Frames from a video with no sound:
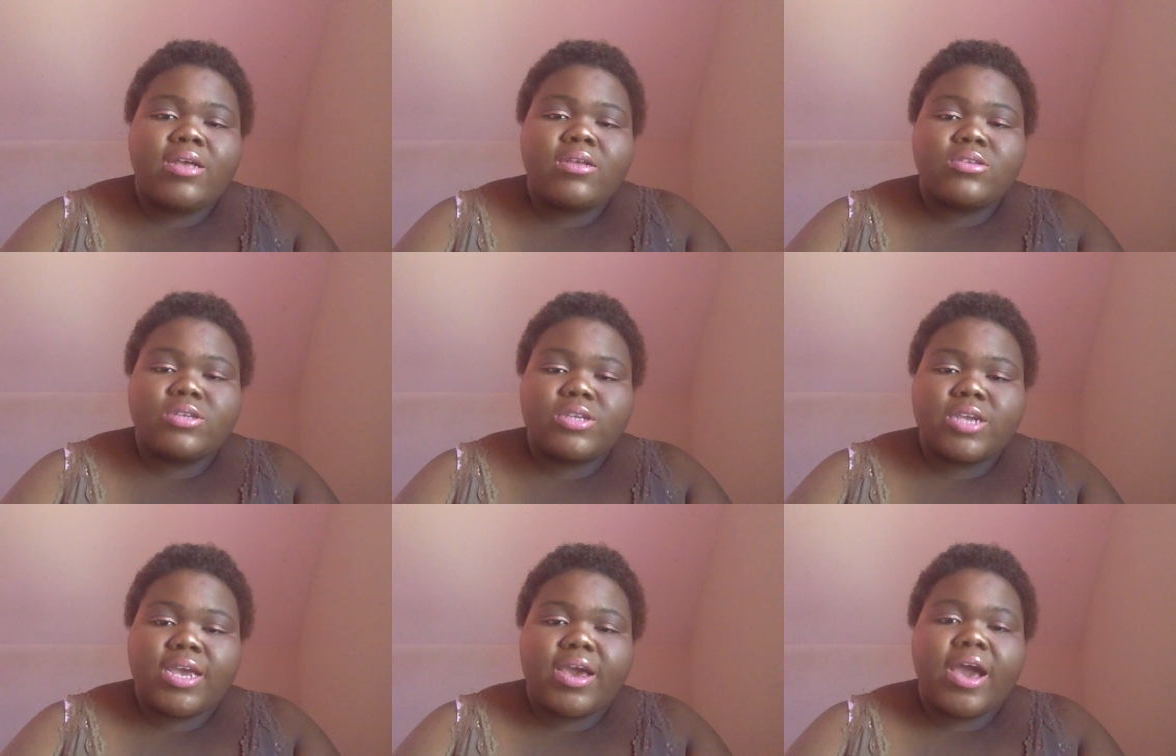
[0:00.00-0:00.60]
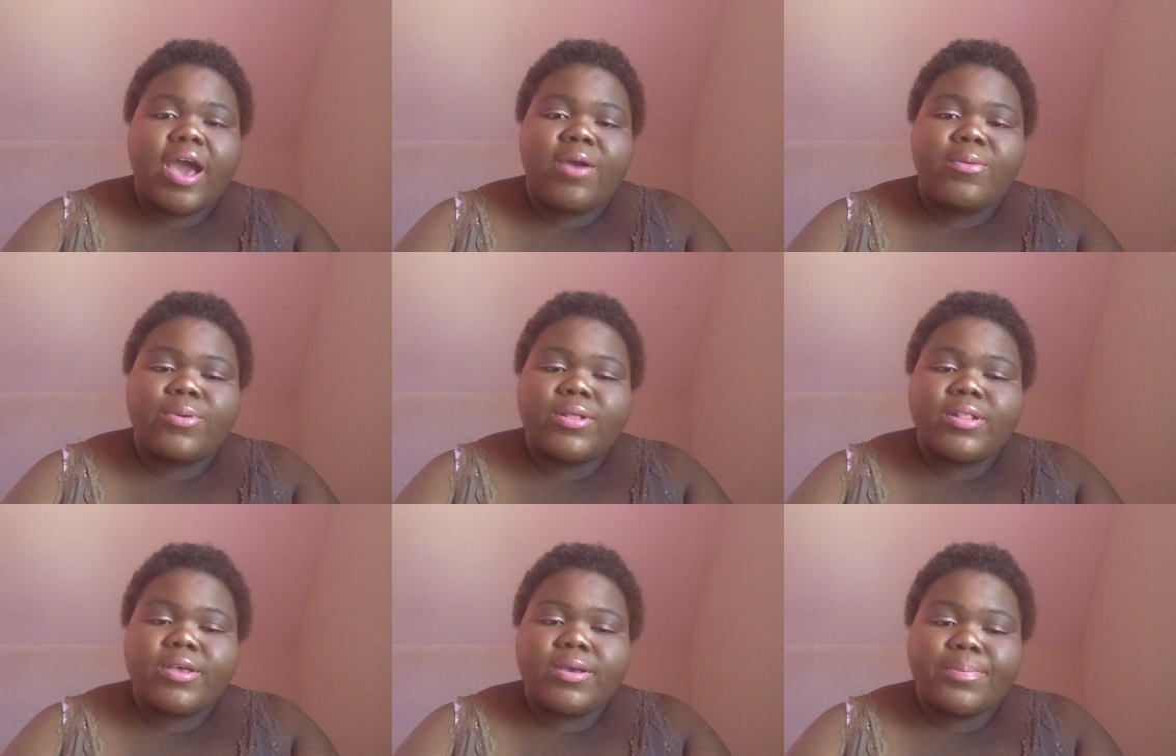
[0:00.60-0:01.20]
Share. I
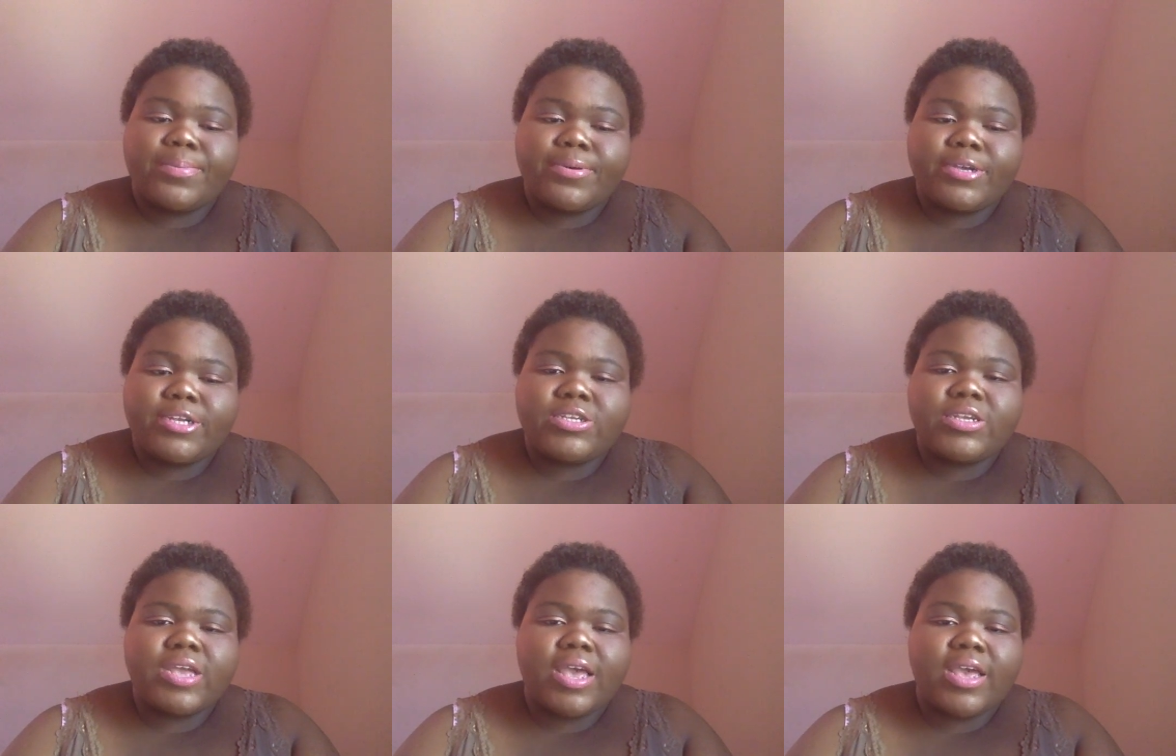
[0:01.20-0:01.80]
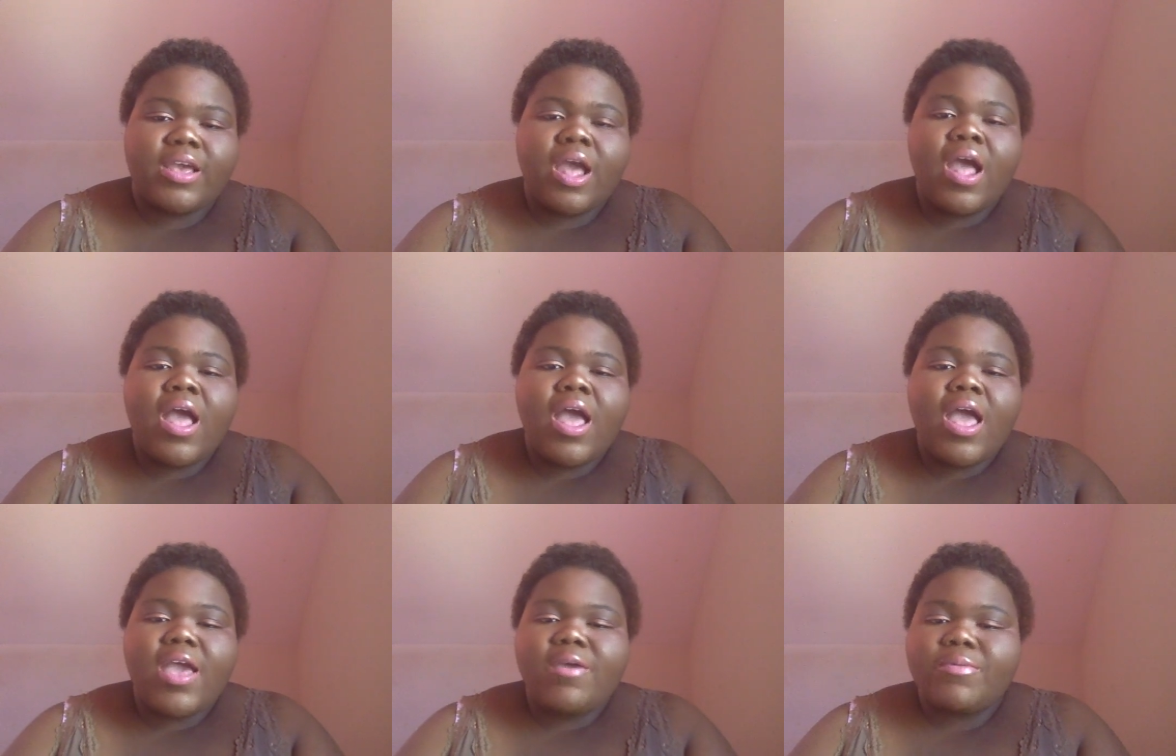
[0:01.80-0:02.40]
really appreciate
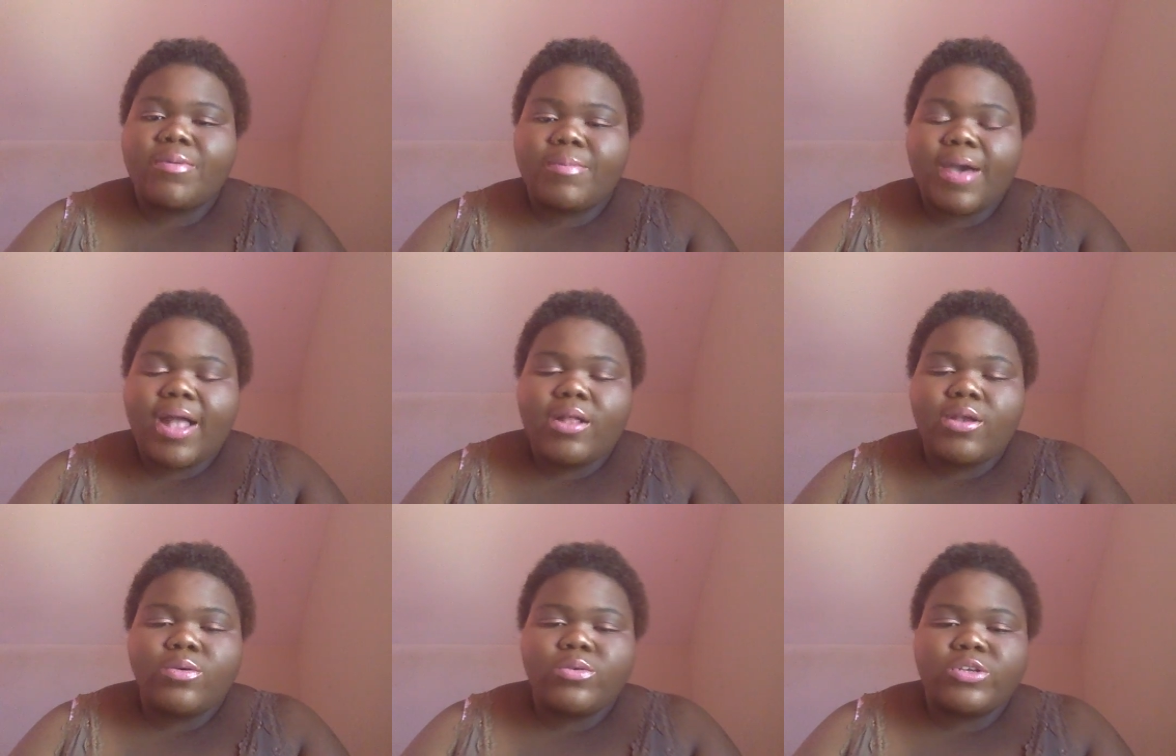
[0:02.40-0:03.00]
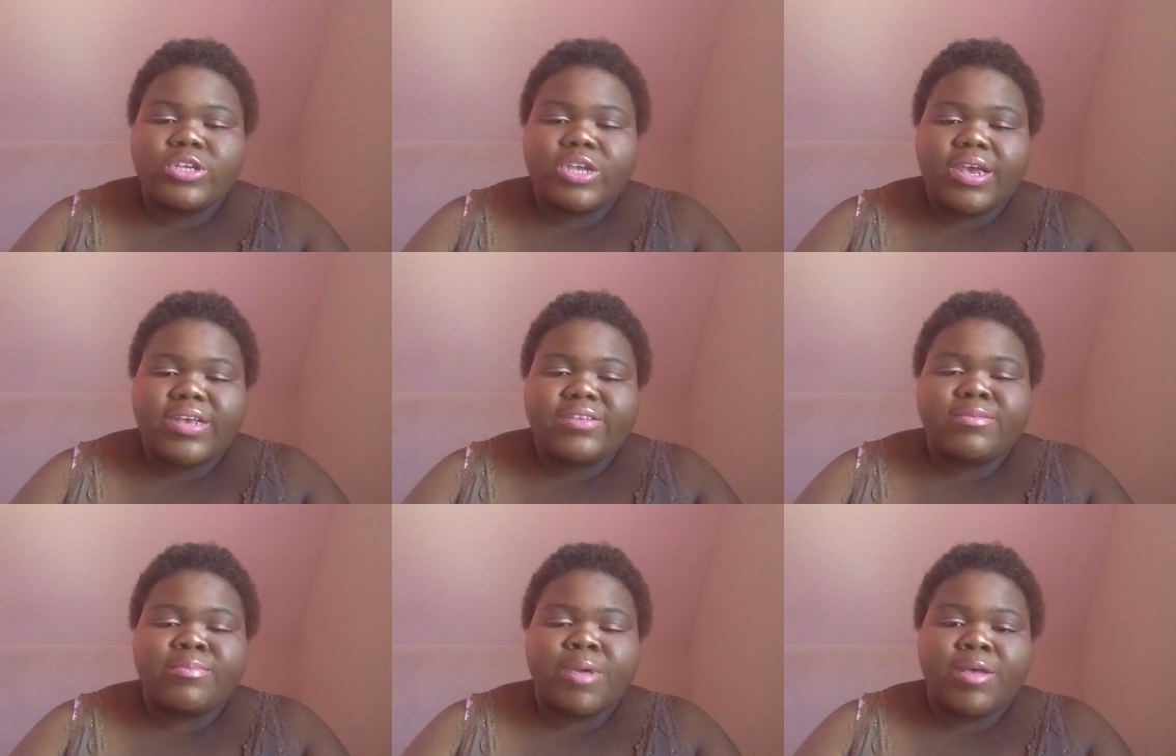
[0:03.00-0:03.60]
everybody who
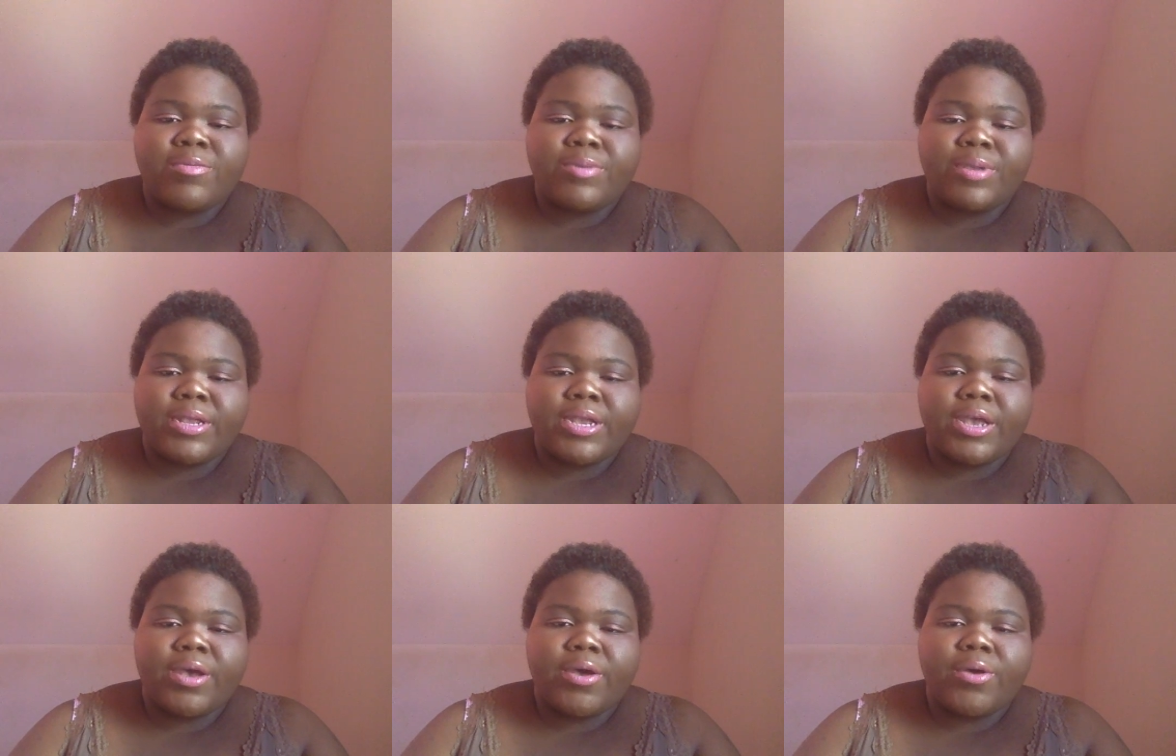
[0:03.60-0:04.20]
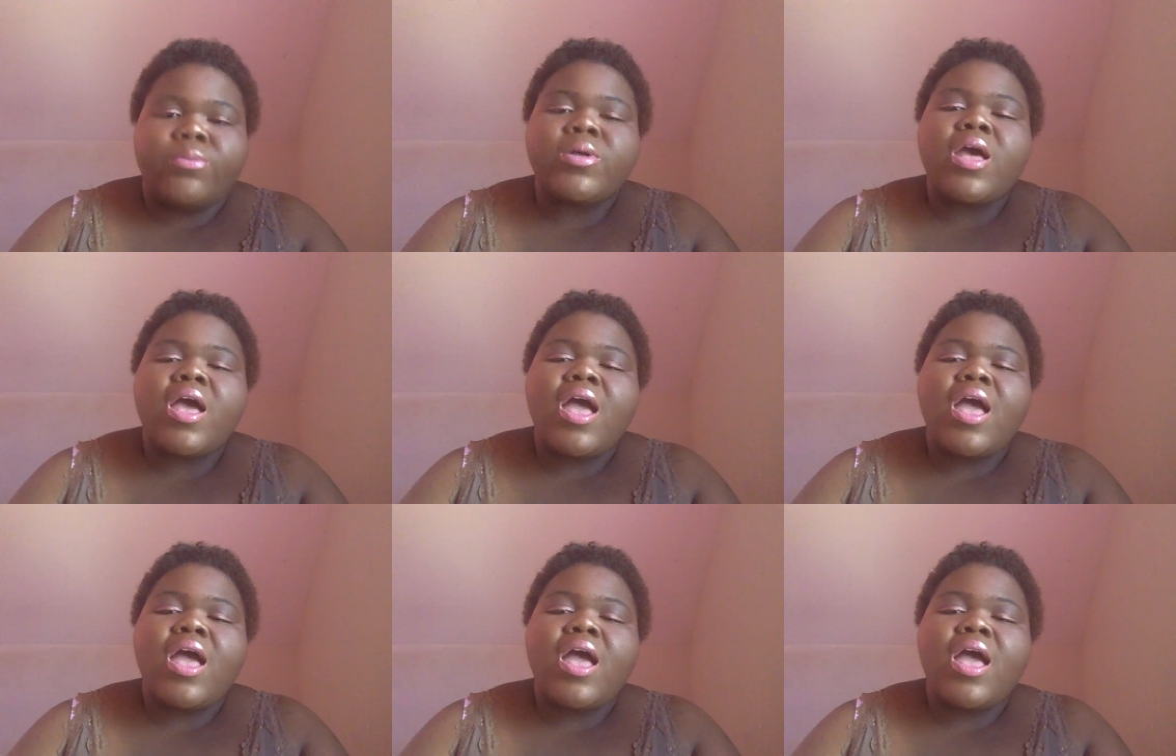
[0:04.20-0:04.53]
shares my video.